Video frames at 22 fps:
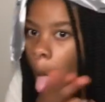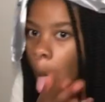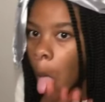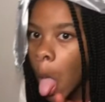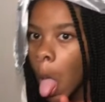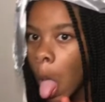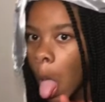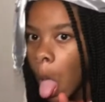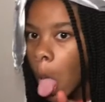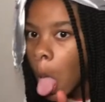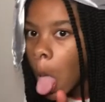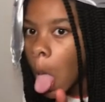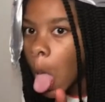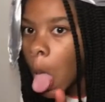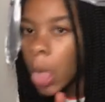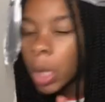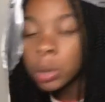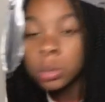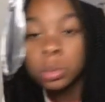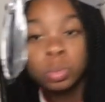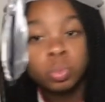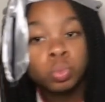
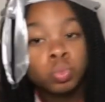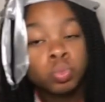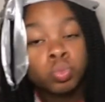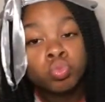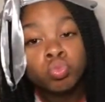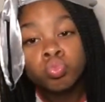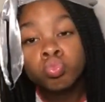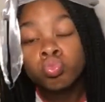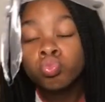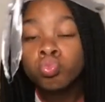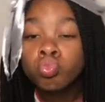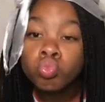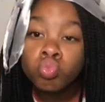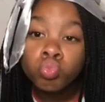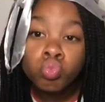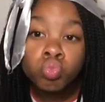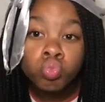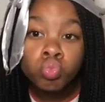Nobody speaks.